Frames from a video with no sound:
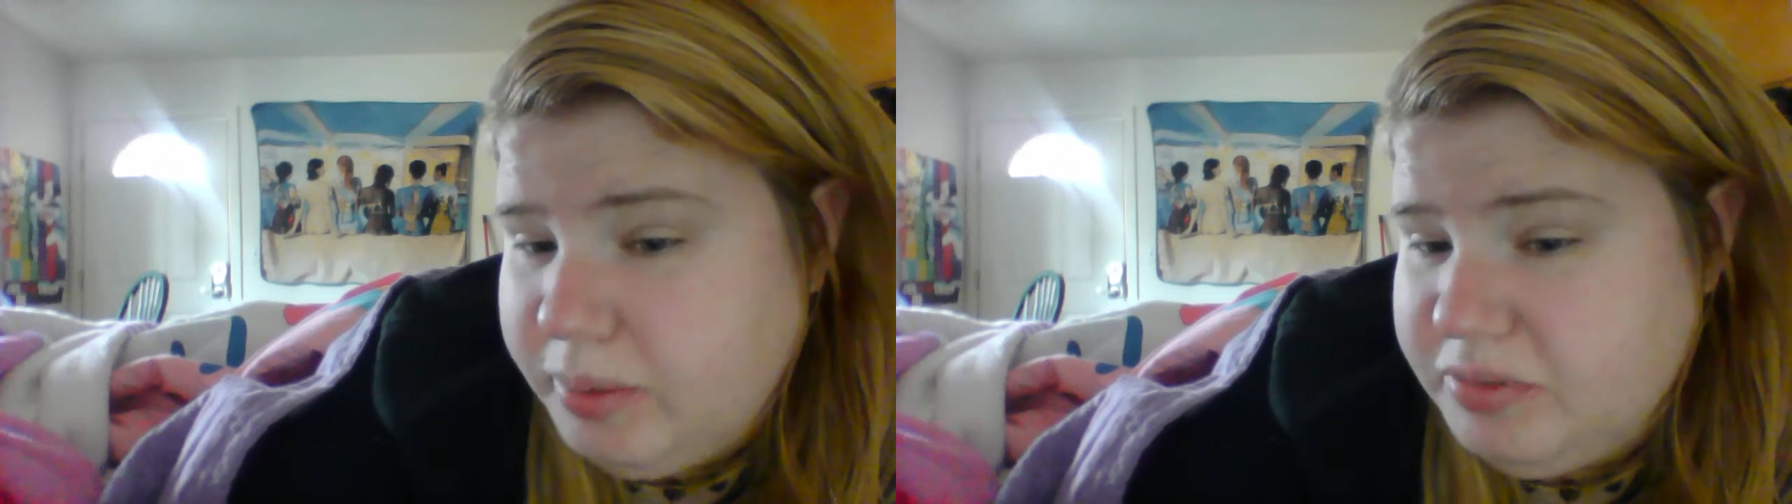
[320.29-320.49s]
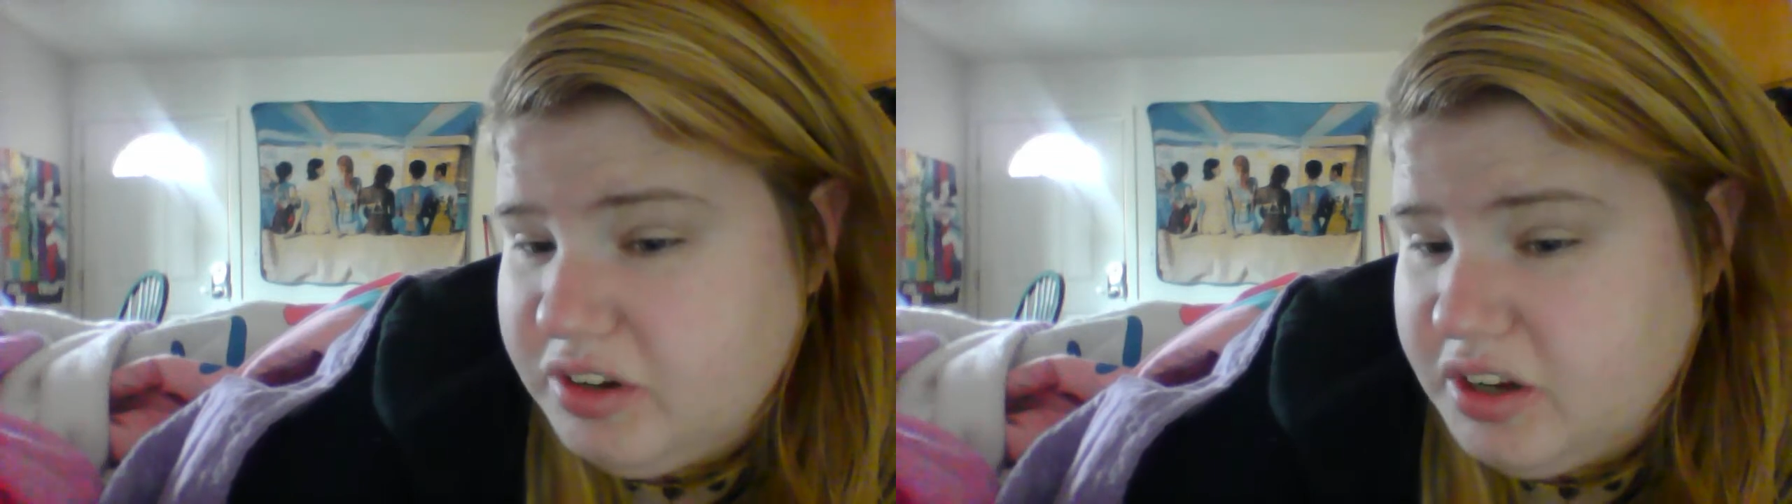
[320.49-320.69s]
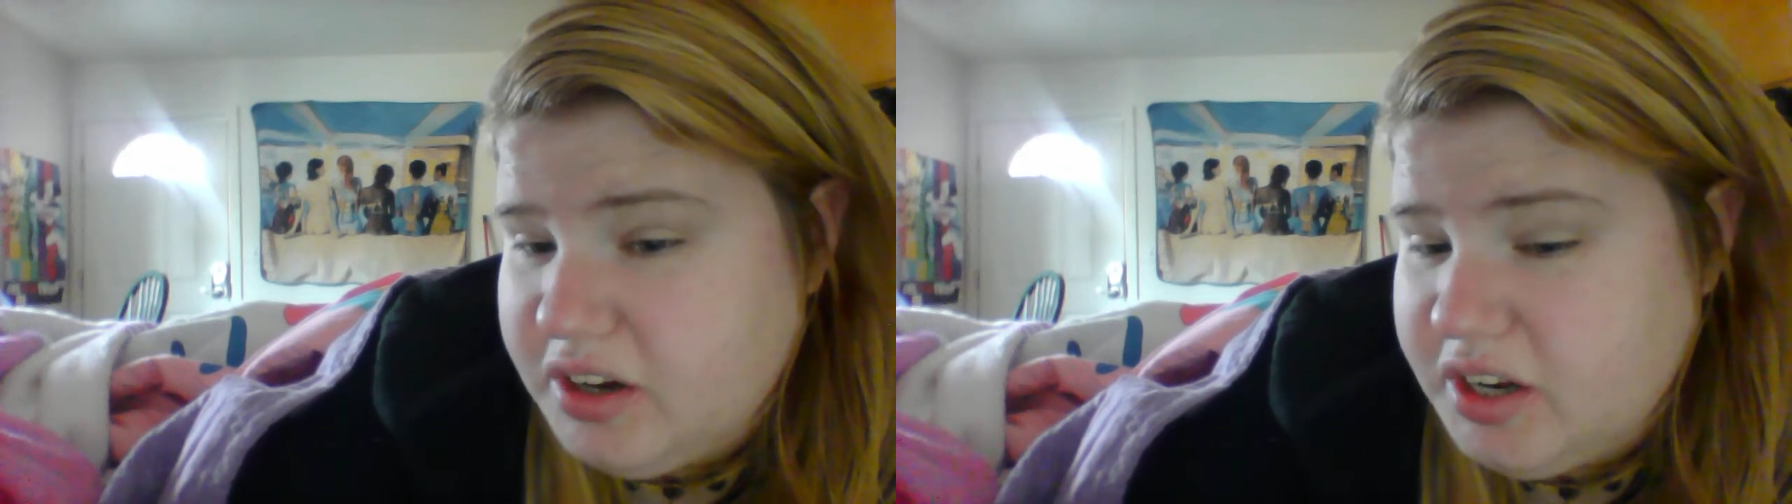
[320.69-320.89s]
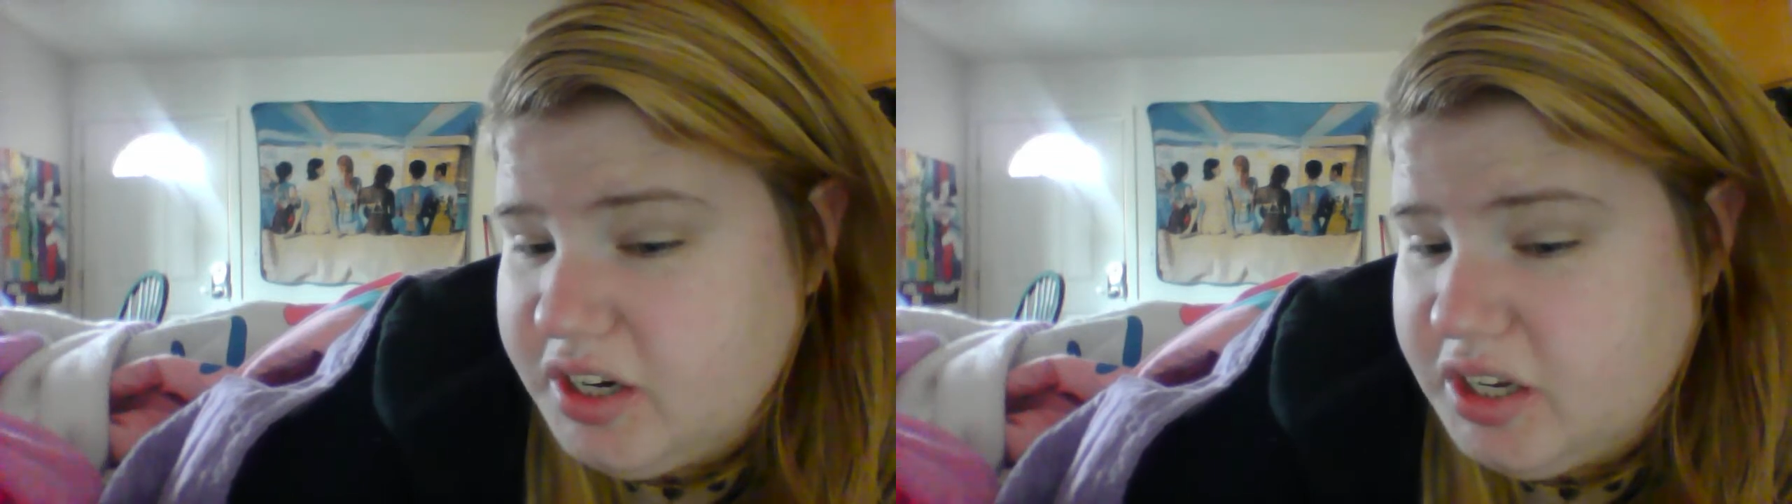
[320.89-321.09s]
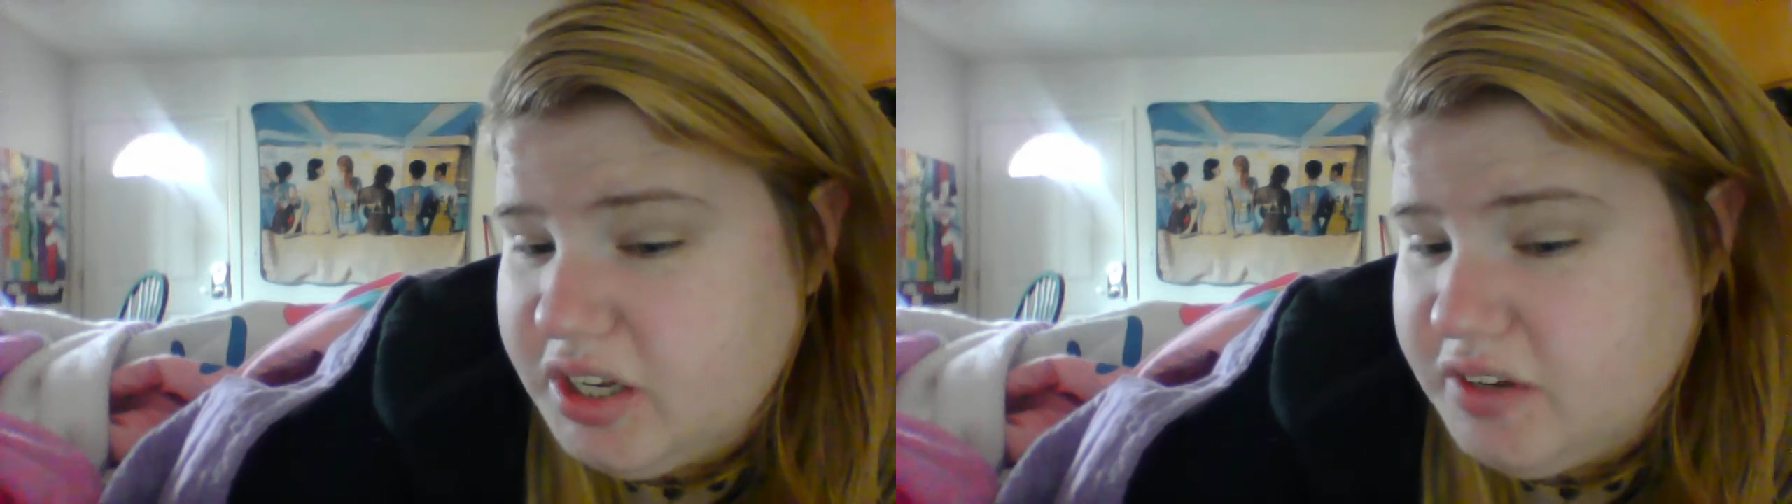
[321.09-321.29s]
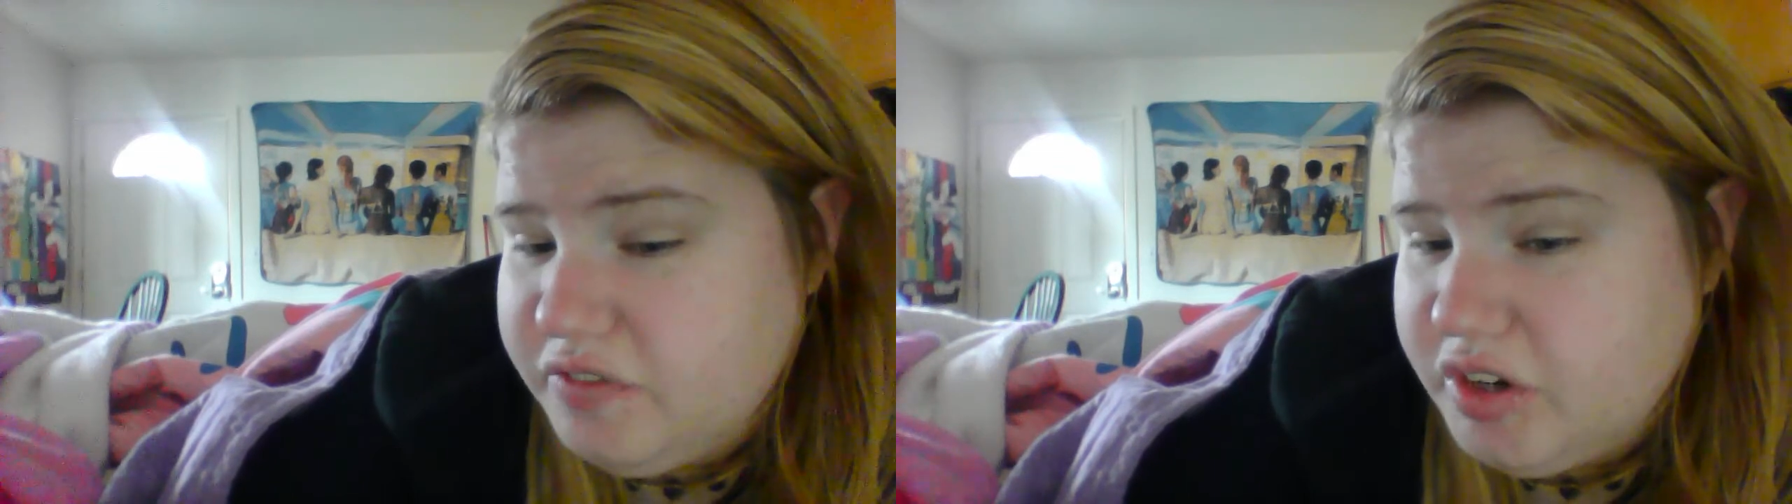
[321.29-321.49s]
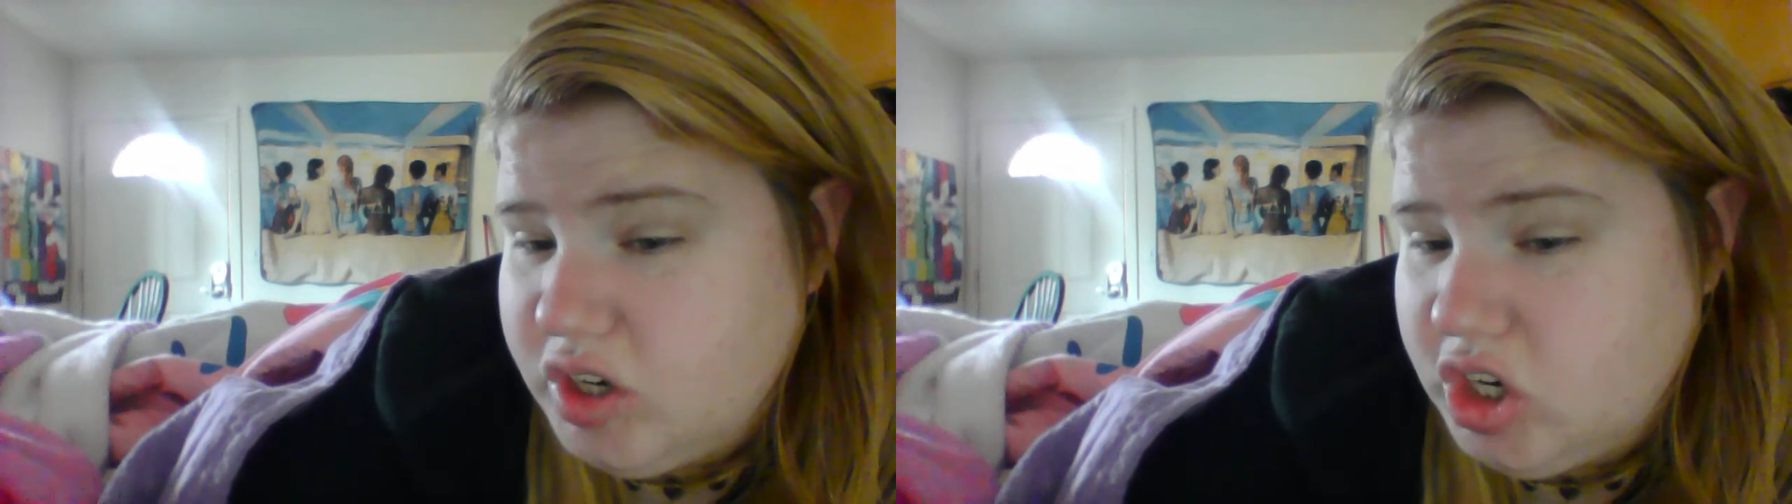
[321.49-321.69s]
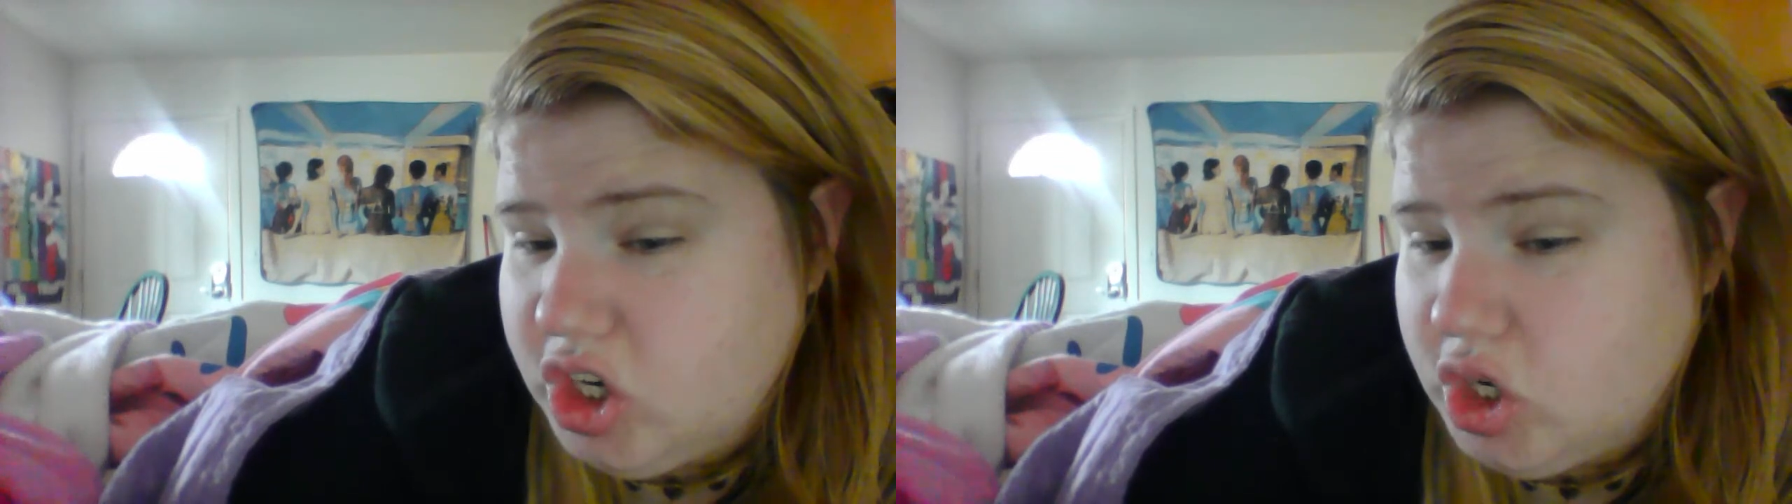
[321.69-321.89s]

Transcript: Repsion, even